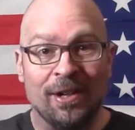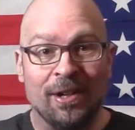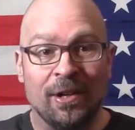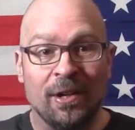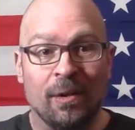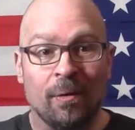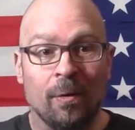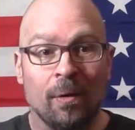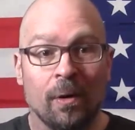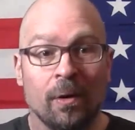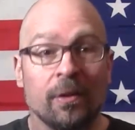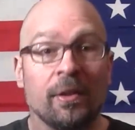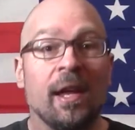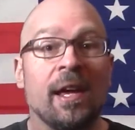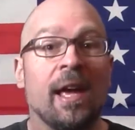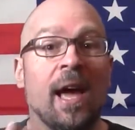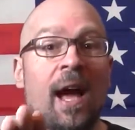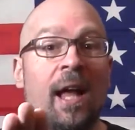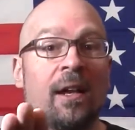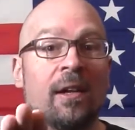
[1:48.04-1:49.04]
world.
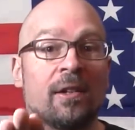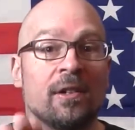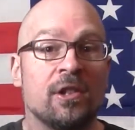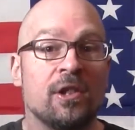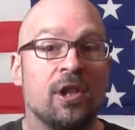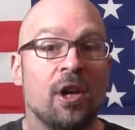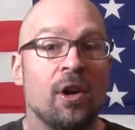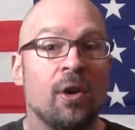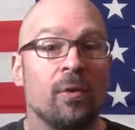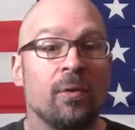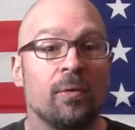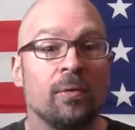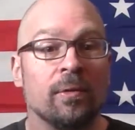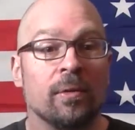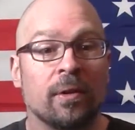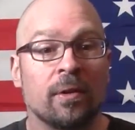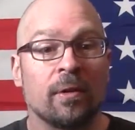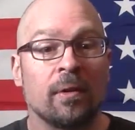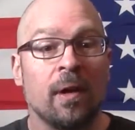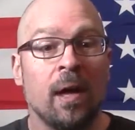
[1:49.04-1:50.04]
Think Alex
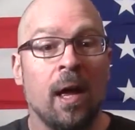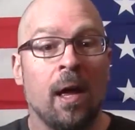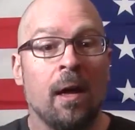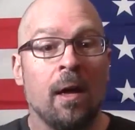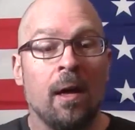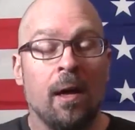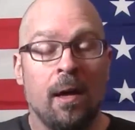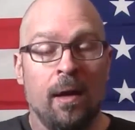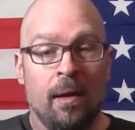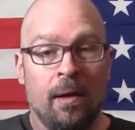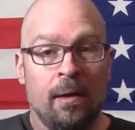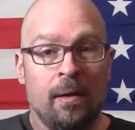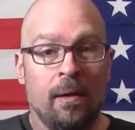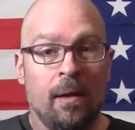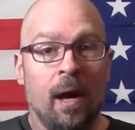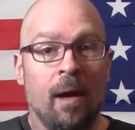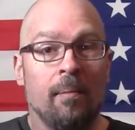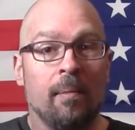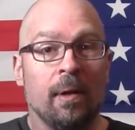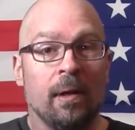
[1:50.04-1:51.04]
Jones,
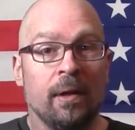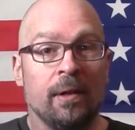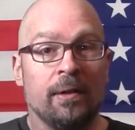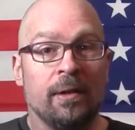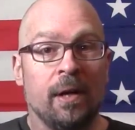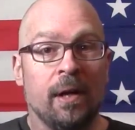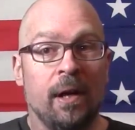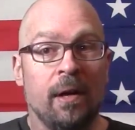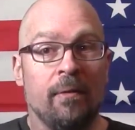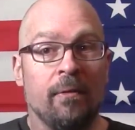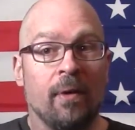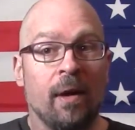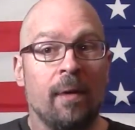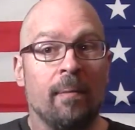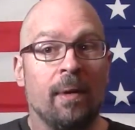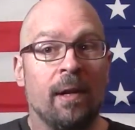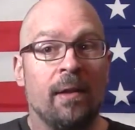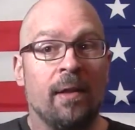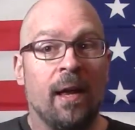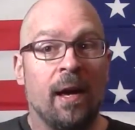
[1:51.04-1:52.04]
not military.
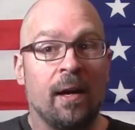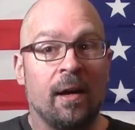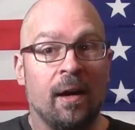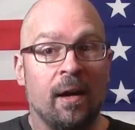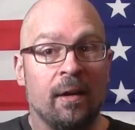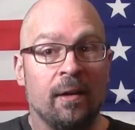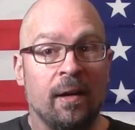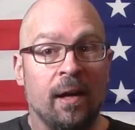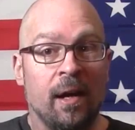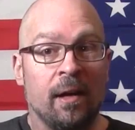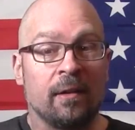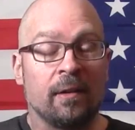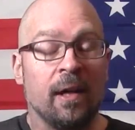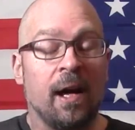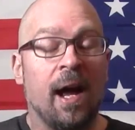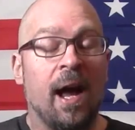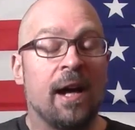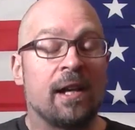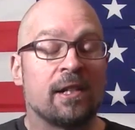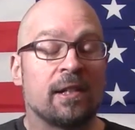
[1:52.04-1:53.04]
Frame it in that context. And I
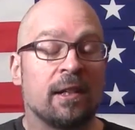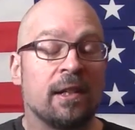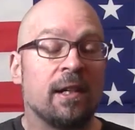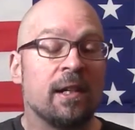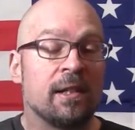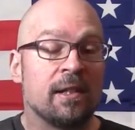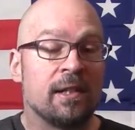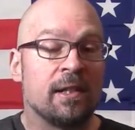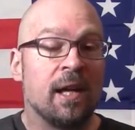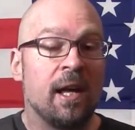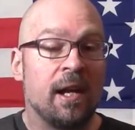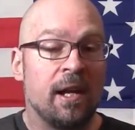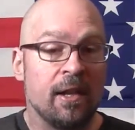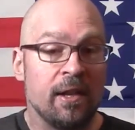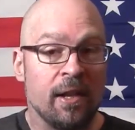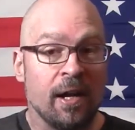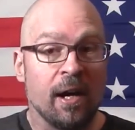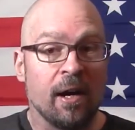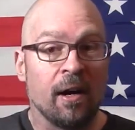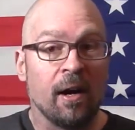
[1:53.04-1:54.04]
actually had said
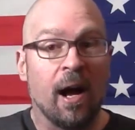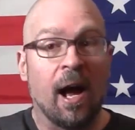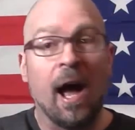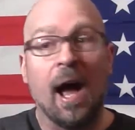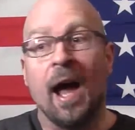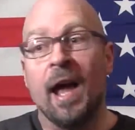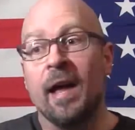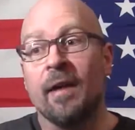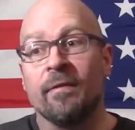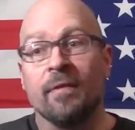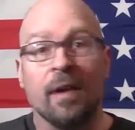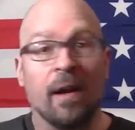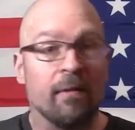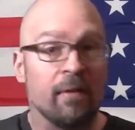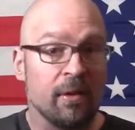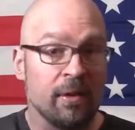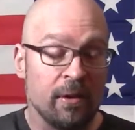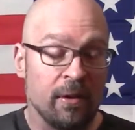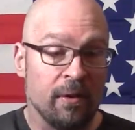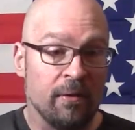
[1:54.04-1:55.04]
in there, I have
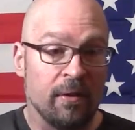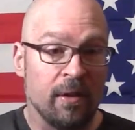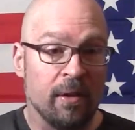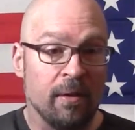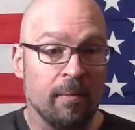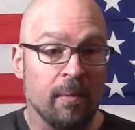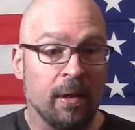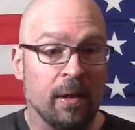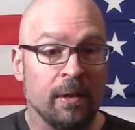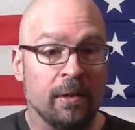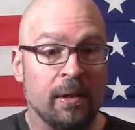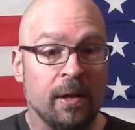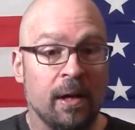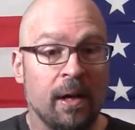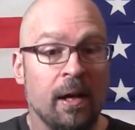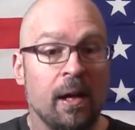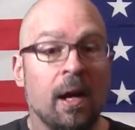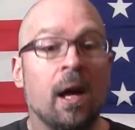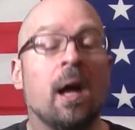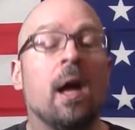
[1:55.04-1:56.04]
never served in the
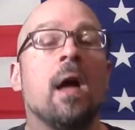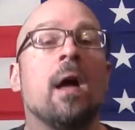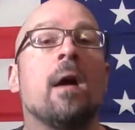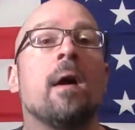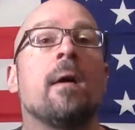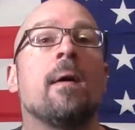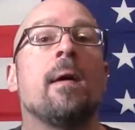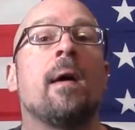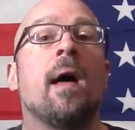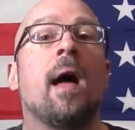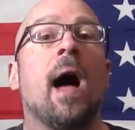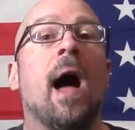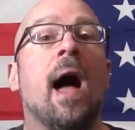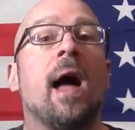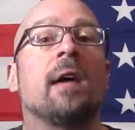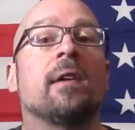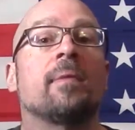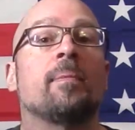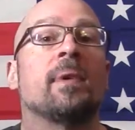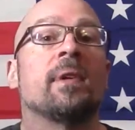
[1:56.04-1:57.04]
military.
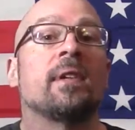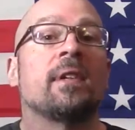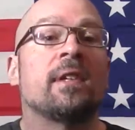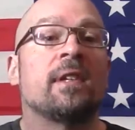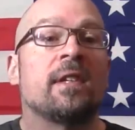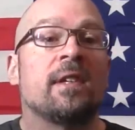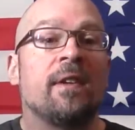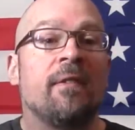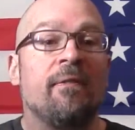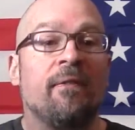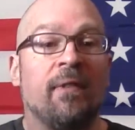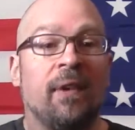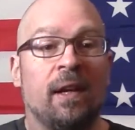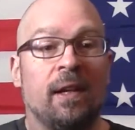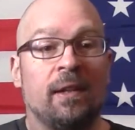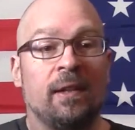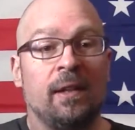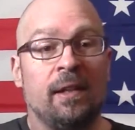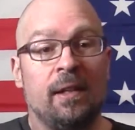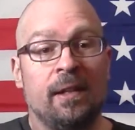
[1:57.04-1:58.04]
I
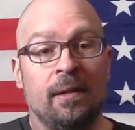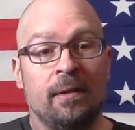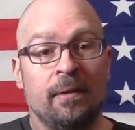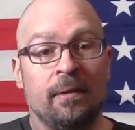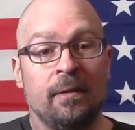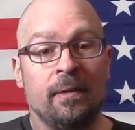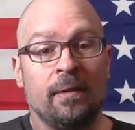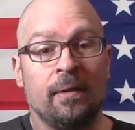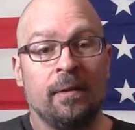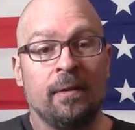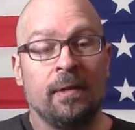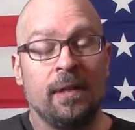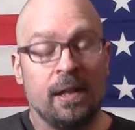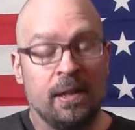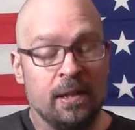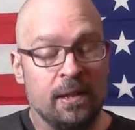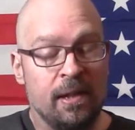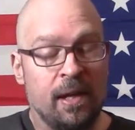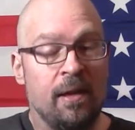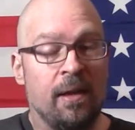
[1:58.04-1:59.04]
specifically
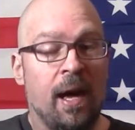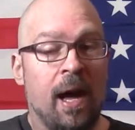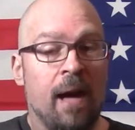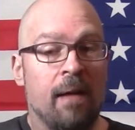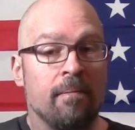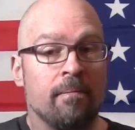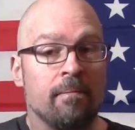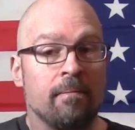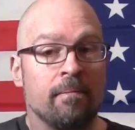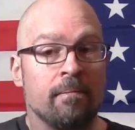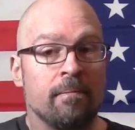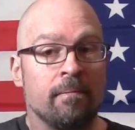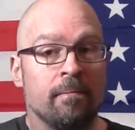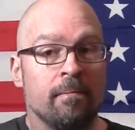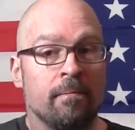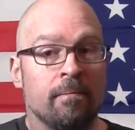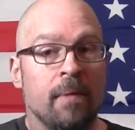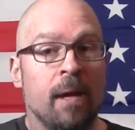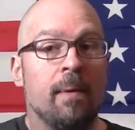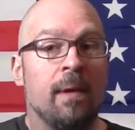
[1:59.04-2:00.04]
did say that.
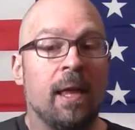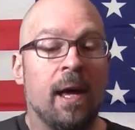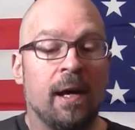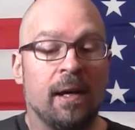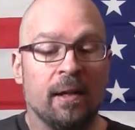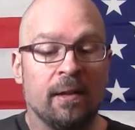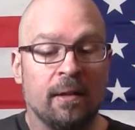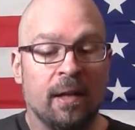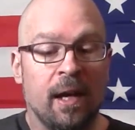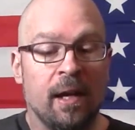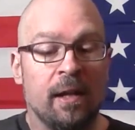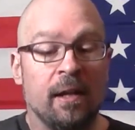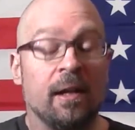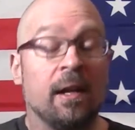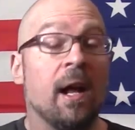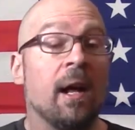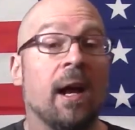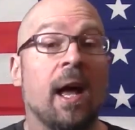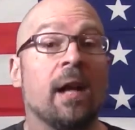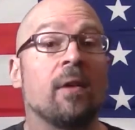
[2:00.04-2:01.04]
Maybe that gets edited
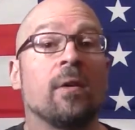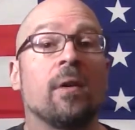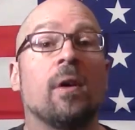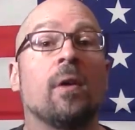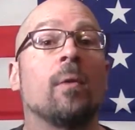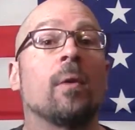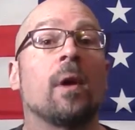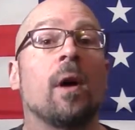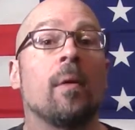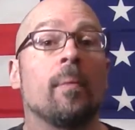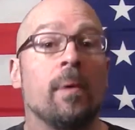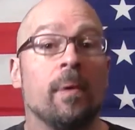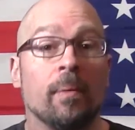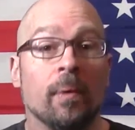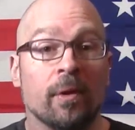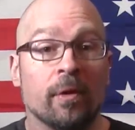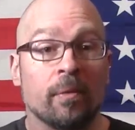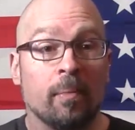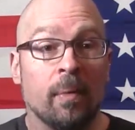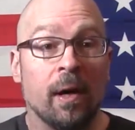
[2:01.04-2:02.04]
out. I don't know what all
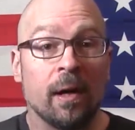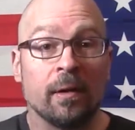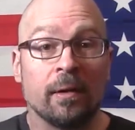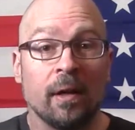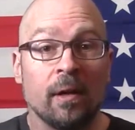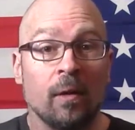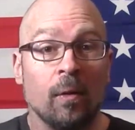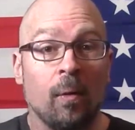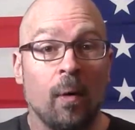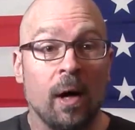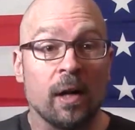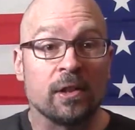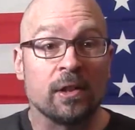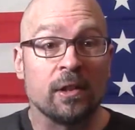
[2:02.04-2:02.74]
people spread because I don't watch